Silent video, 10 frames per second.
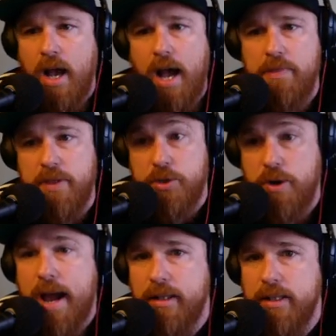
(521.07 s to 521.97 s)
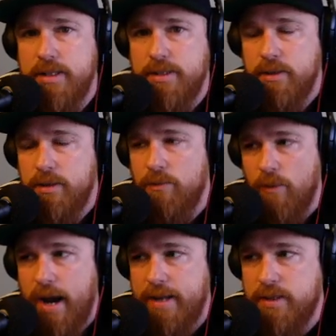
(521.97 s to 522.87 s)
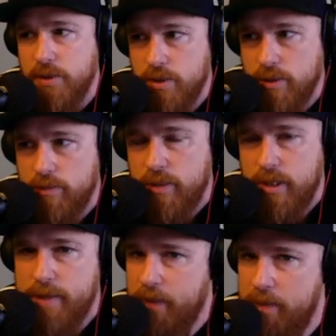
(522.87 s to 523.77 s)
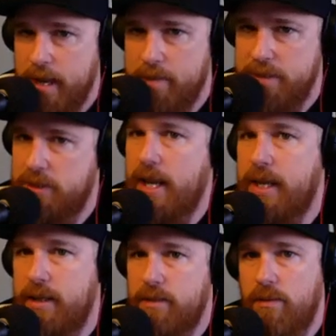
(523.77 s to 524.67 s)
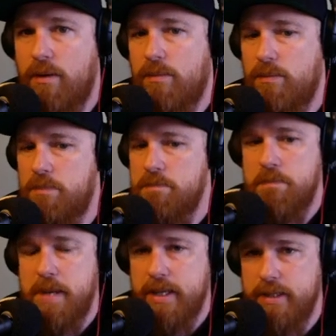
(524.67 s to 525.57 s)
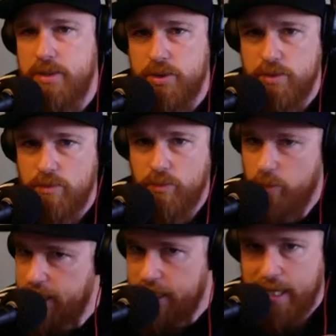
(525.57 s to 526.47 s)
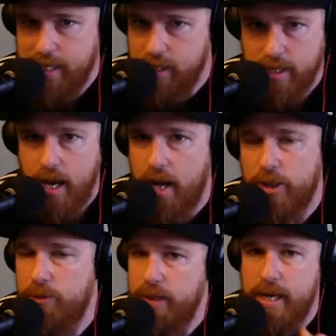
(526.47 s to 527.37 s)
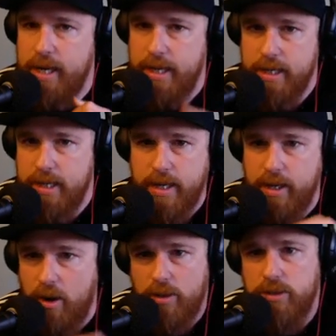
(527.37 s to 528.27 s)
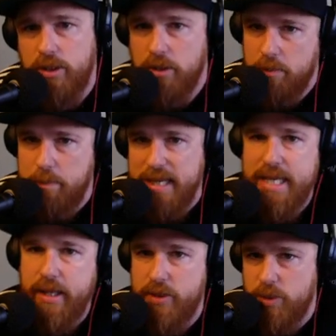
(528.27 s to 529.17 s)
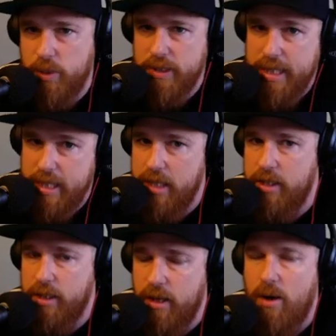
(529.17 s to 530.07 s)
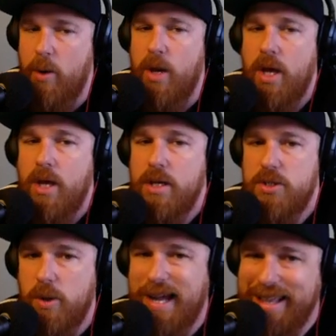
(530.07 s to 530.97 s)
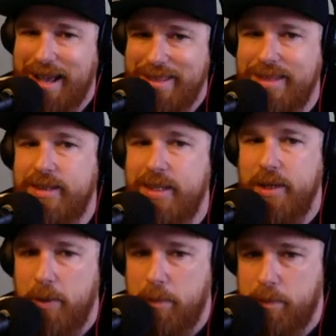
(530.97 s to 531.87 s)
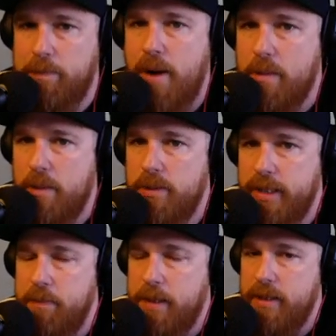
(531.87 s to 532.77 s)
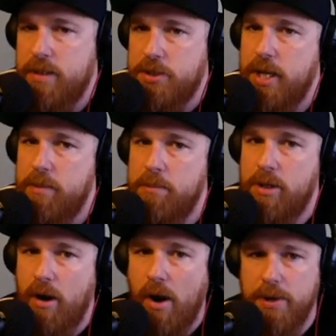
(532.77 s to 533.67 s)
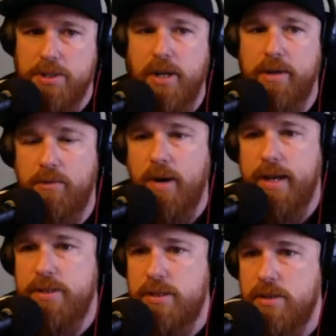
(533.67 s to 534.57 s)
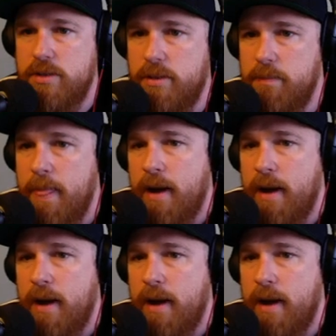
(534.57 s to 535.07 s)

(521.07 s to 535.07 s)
The trackless ride system, if I'm not mistaken, means relaying concrete and getting all the little beacons where they need to go. So I think that it'll probably be the same carts and ride system.